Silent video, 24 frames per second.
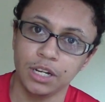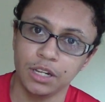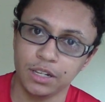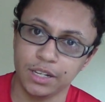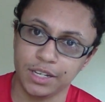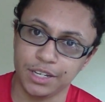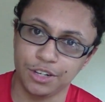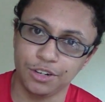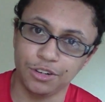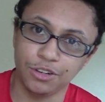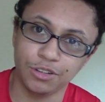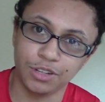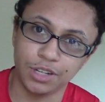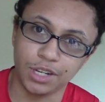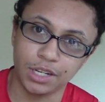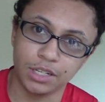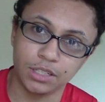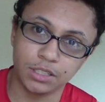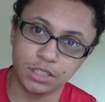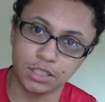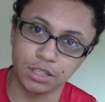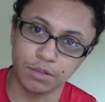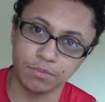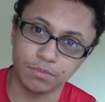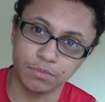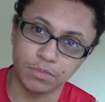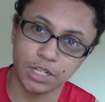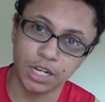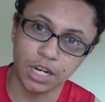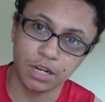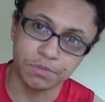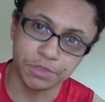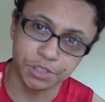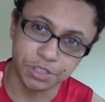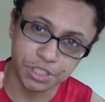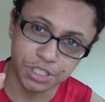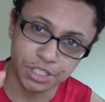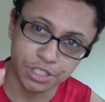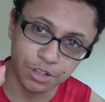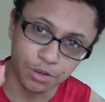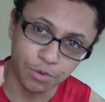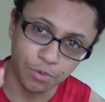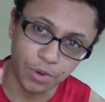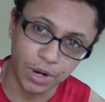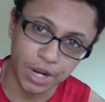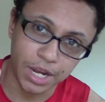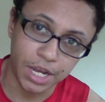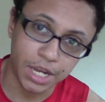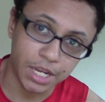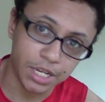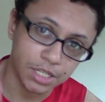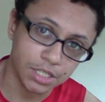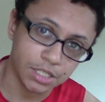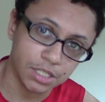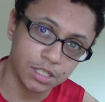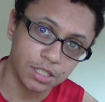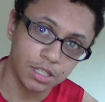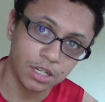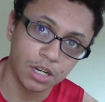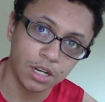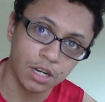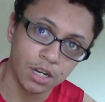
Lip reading: like you know that sometimes you see the raised